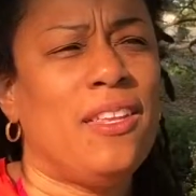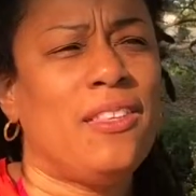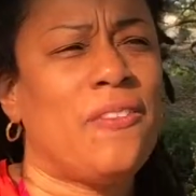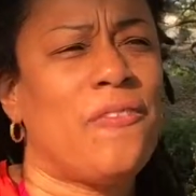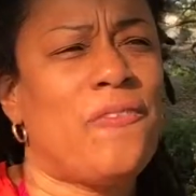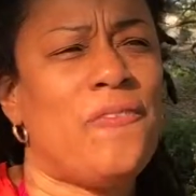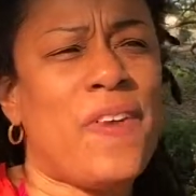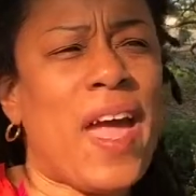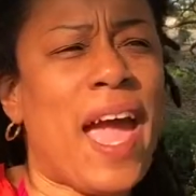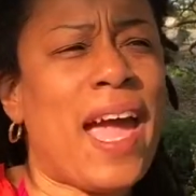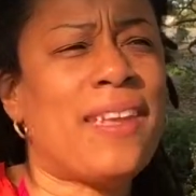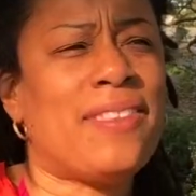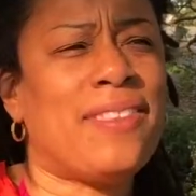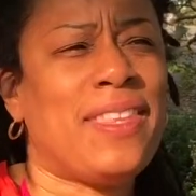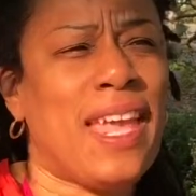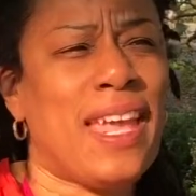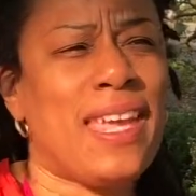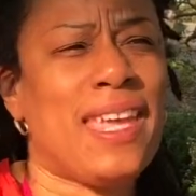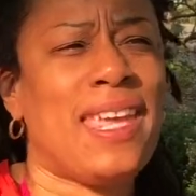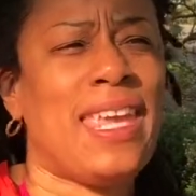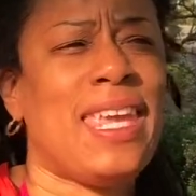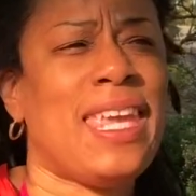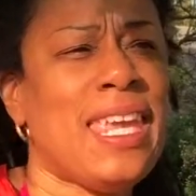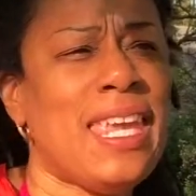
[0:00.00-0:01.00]
the fact that
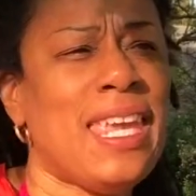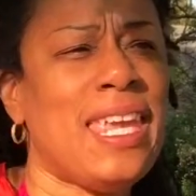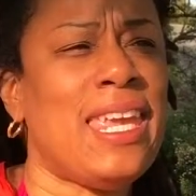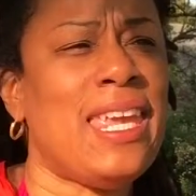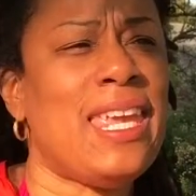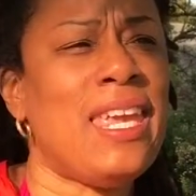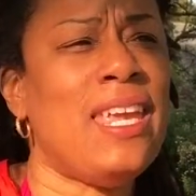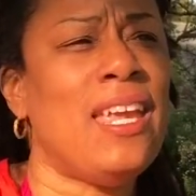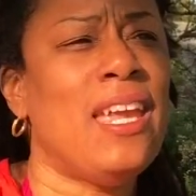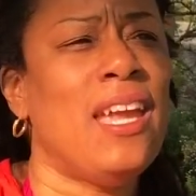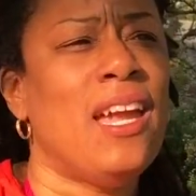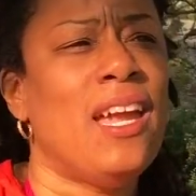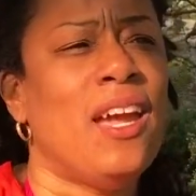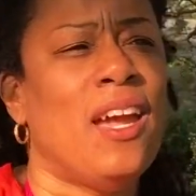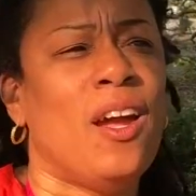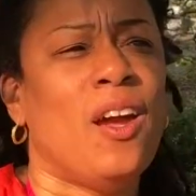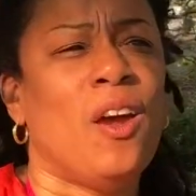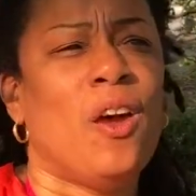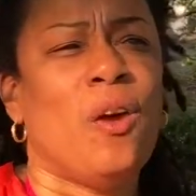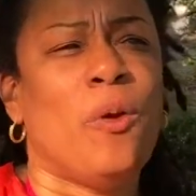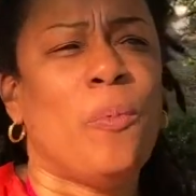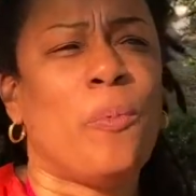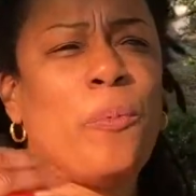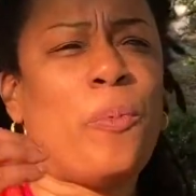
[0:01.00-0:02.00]
he
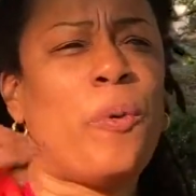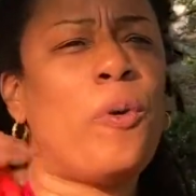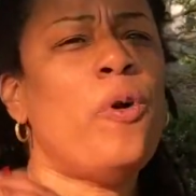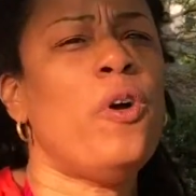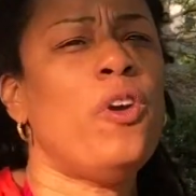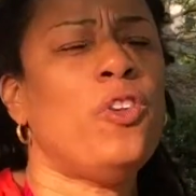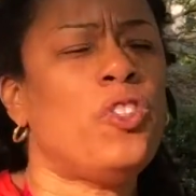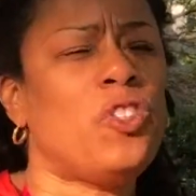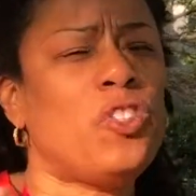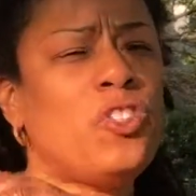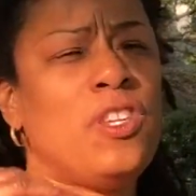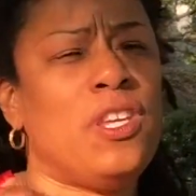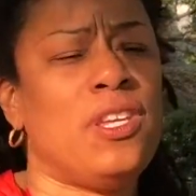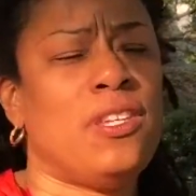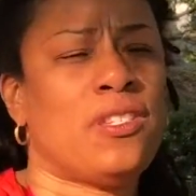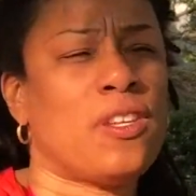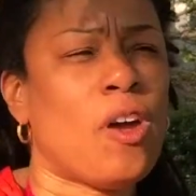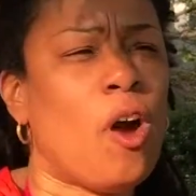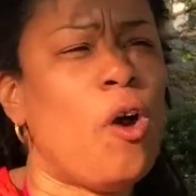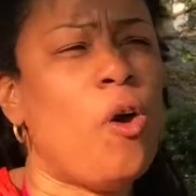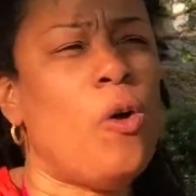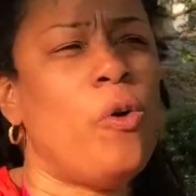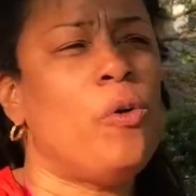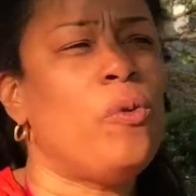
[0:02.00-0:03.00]
pushed his
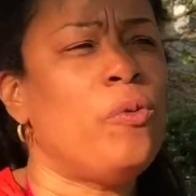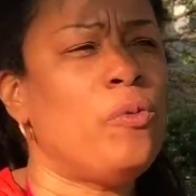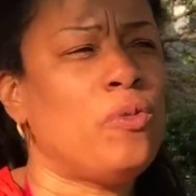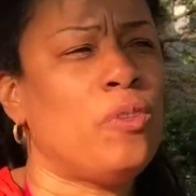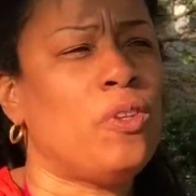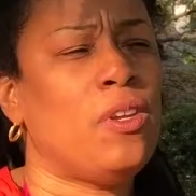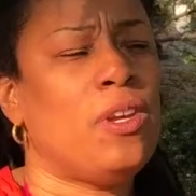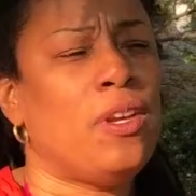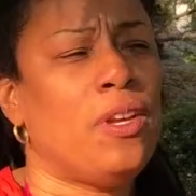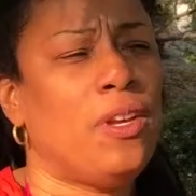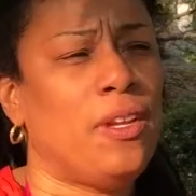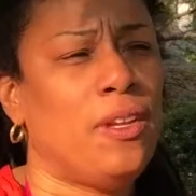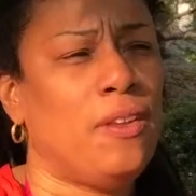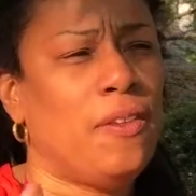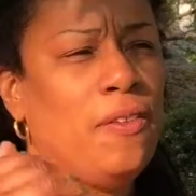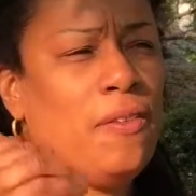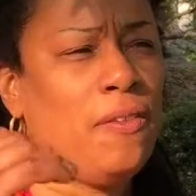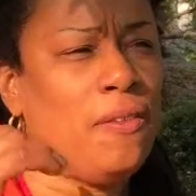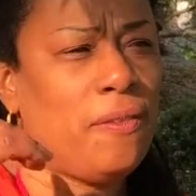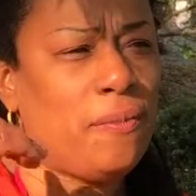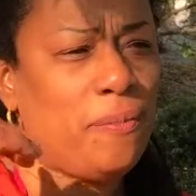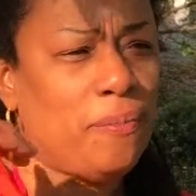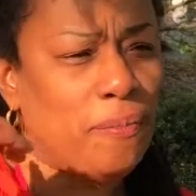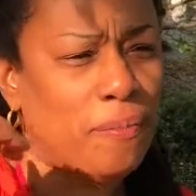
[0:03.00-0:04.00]
own
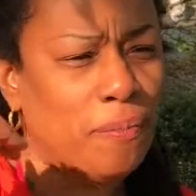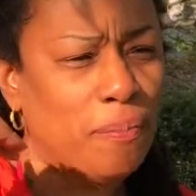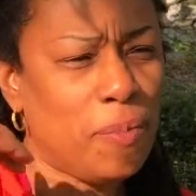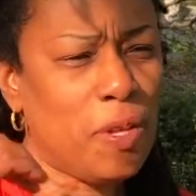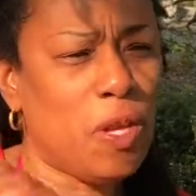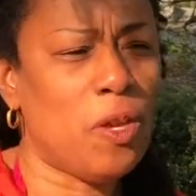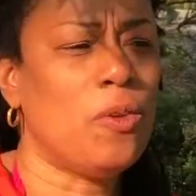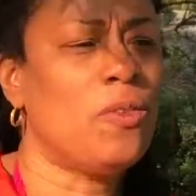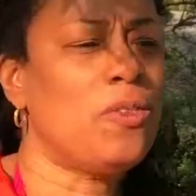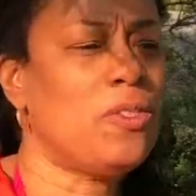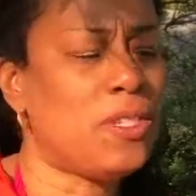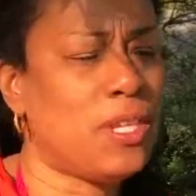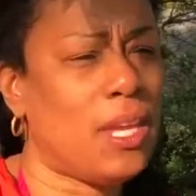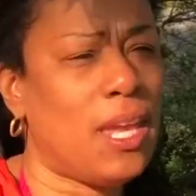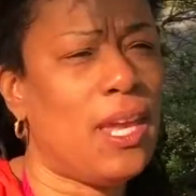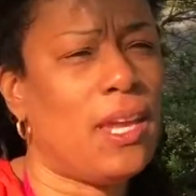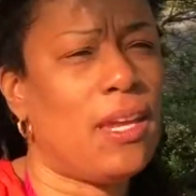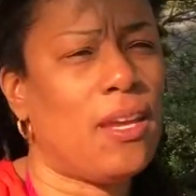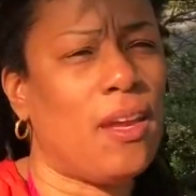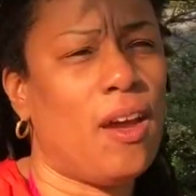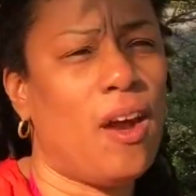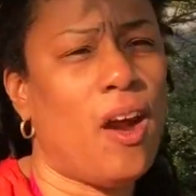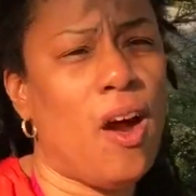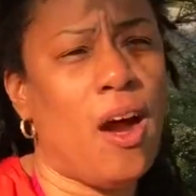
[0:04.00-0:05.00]
music
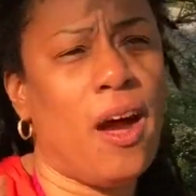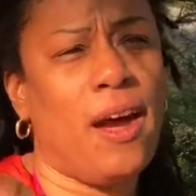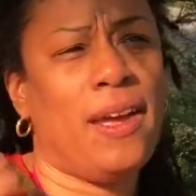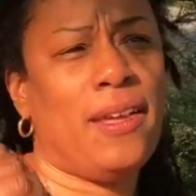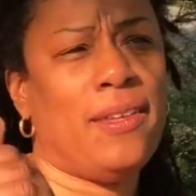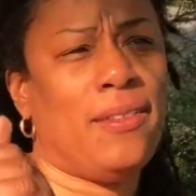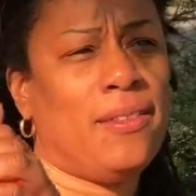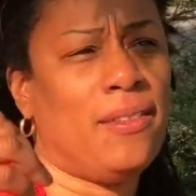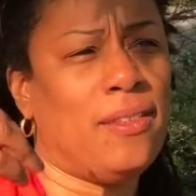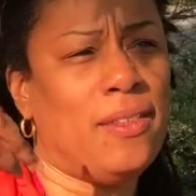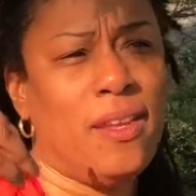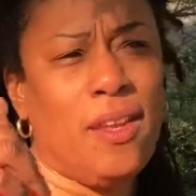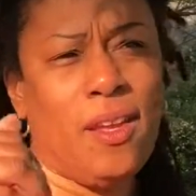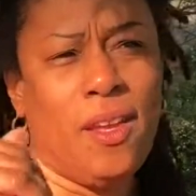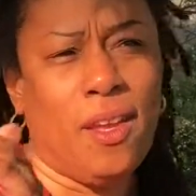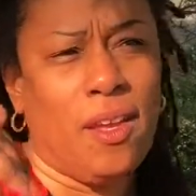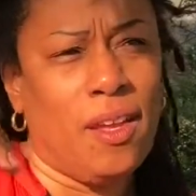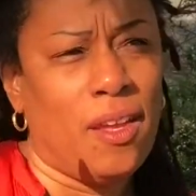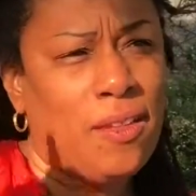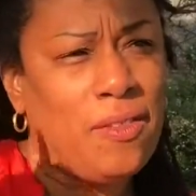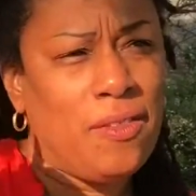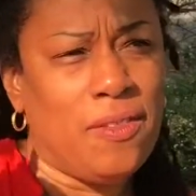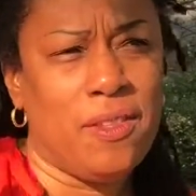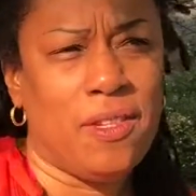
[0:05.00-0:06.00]
on
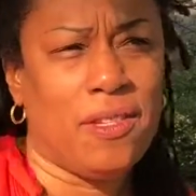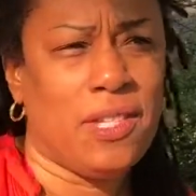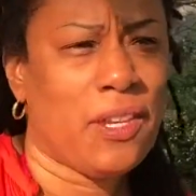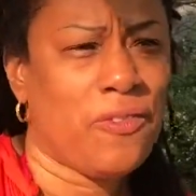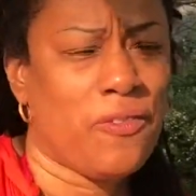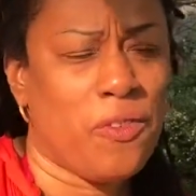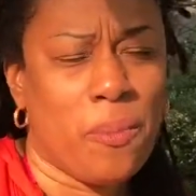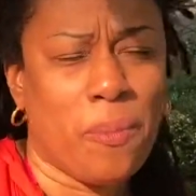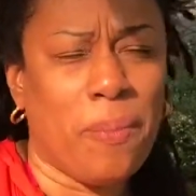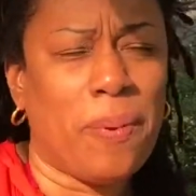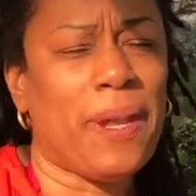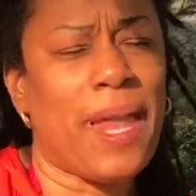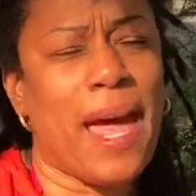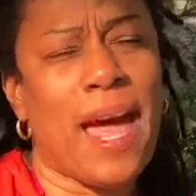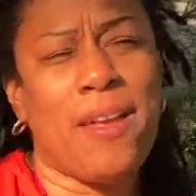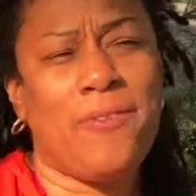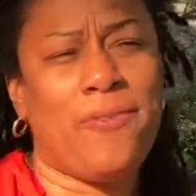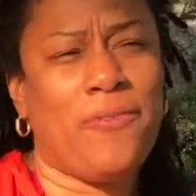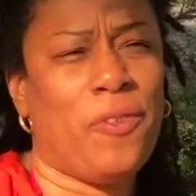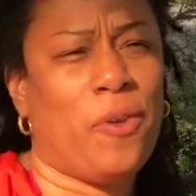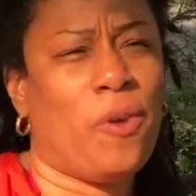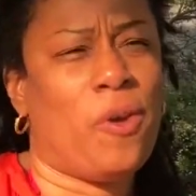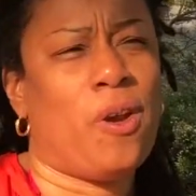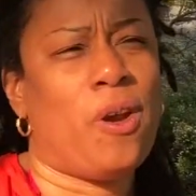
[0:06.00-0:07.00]
the different
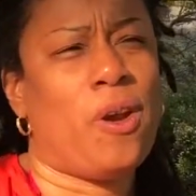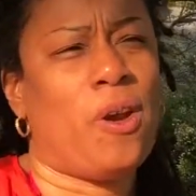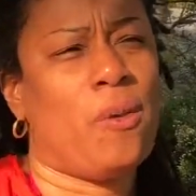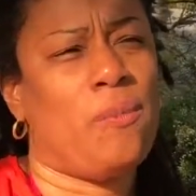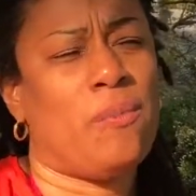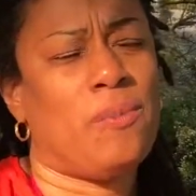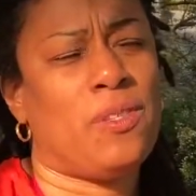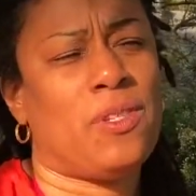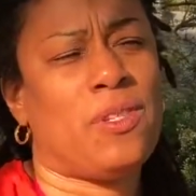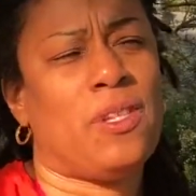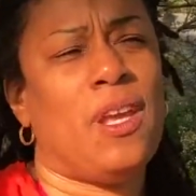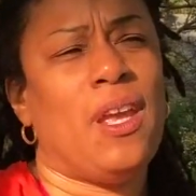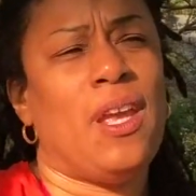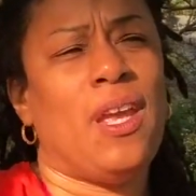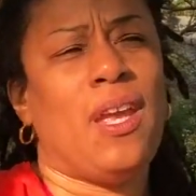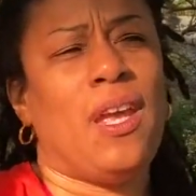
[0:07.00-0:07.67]
platforms,